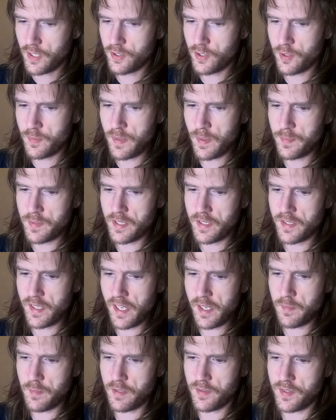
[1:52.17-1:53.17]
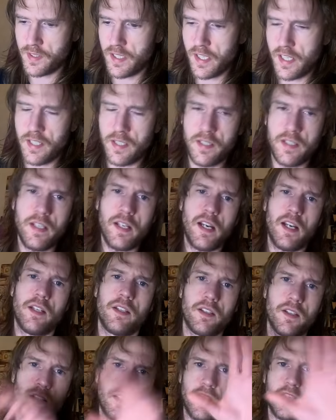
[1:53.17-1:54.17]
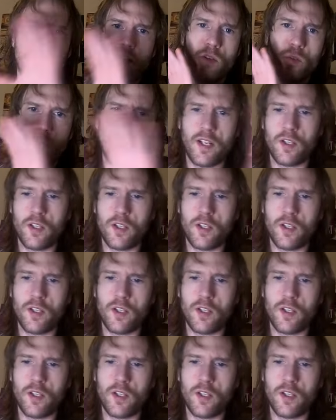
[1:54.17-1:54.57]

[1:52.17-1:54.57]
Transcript: don't remember the name of the guy. He had like a red